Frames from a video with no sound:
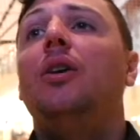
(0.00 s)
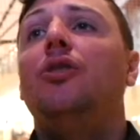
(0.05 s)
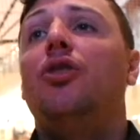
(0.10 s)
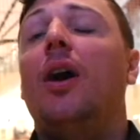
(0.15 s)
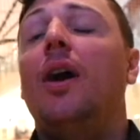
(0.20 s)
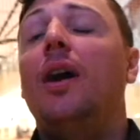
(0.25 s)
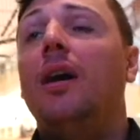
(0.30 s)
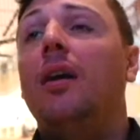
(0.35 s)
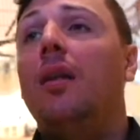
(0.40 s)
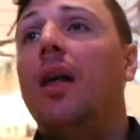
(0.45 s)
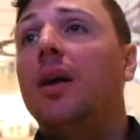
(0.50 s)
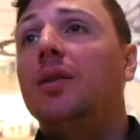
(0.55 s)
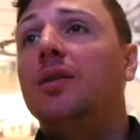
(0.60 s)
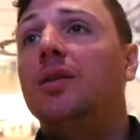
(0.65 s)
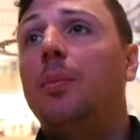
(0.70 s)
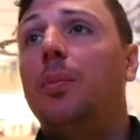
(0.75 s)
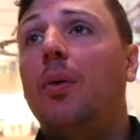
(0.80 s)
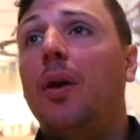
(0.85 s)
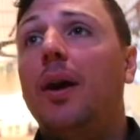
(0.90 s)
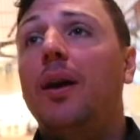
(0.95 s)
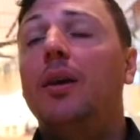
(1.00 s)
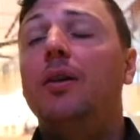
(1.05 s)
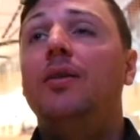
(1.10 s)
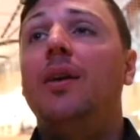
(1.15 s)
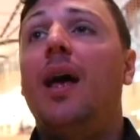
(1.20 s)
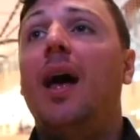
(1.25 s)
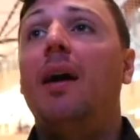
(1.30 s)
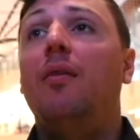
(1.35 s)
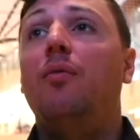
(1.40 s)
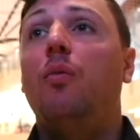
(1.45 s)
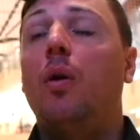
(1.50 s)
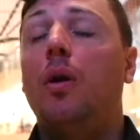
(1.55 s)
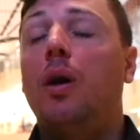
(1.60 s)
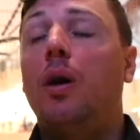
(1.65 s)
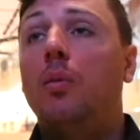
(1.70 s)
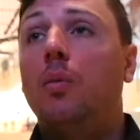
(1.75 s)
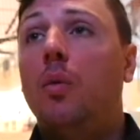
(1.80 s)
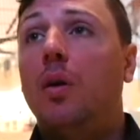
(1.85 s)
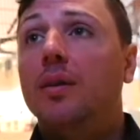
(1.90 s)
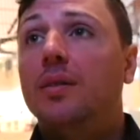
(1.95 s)
Training allows the player to have one
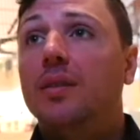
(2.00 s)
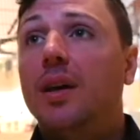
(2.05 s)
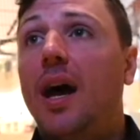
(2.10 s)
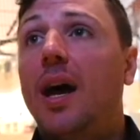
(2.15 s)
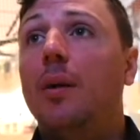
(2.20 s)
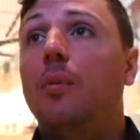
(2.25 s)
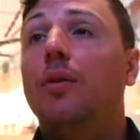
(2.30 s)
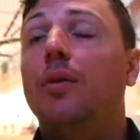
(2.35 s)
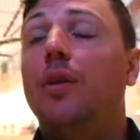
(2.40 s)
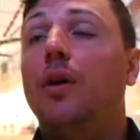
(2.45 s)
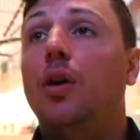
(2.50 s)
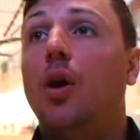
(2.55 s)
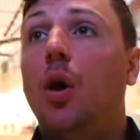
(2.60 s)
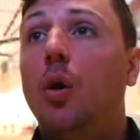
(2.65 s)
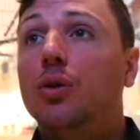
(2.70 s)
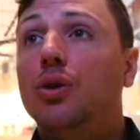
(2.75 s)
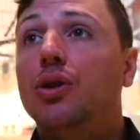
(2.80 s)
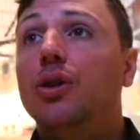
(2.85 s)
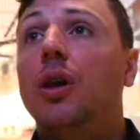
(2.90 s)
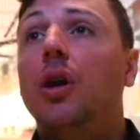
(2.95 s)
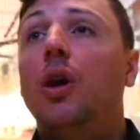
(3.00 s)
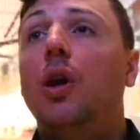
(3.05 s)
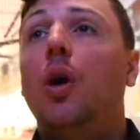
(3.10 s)
on one time with the coach,